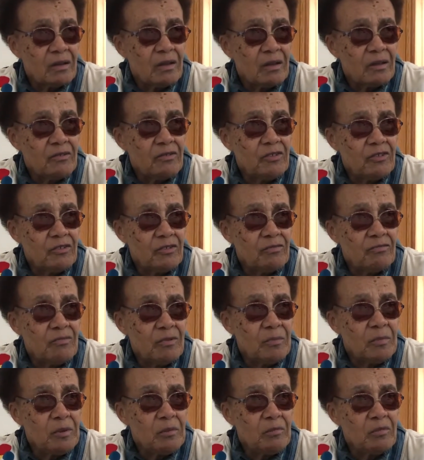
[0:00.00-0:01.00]
I just
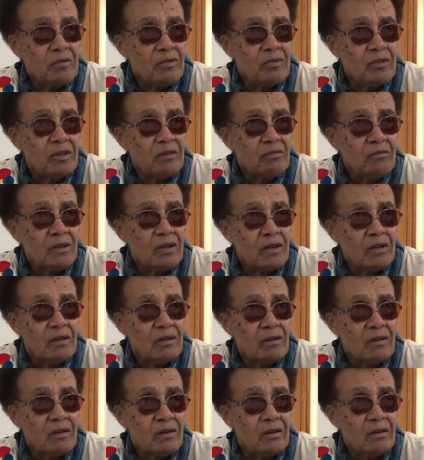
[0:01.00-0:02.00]
remember that we
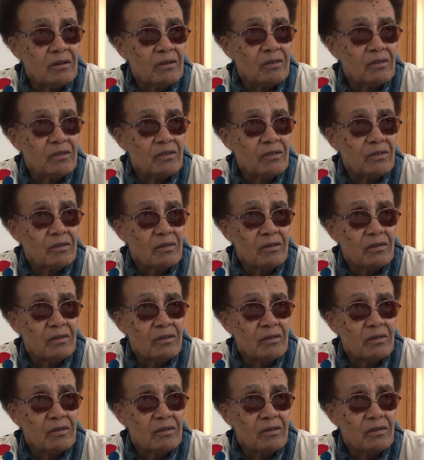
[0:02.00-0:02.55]
had nuns.